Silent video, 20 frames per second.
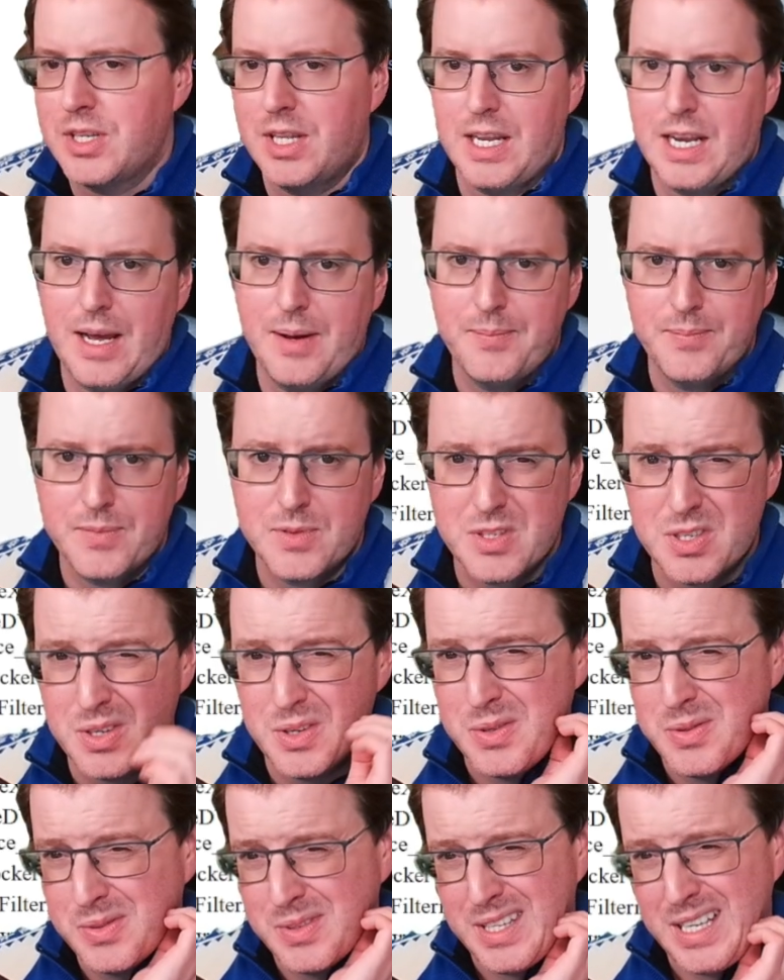check that out.
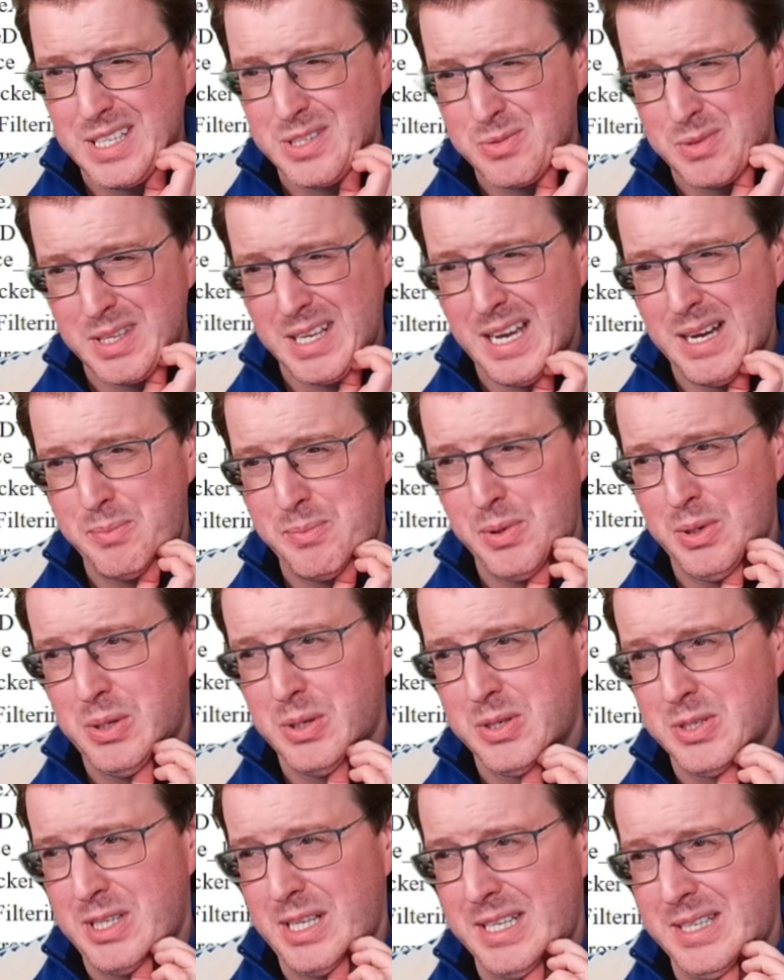So there's what the output
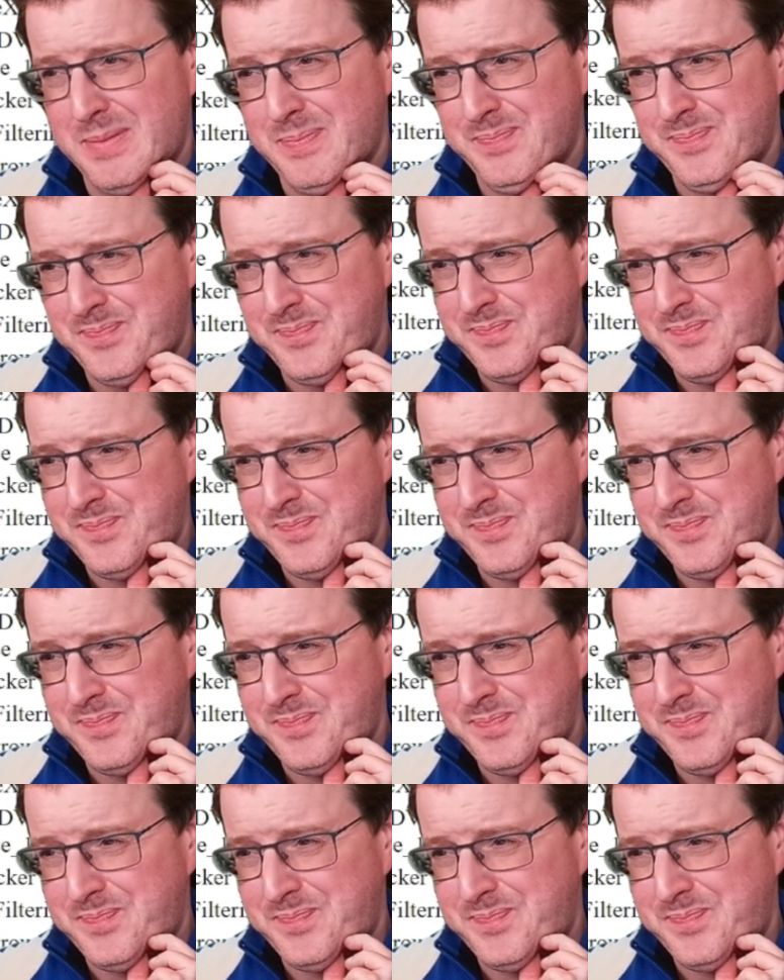looks like.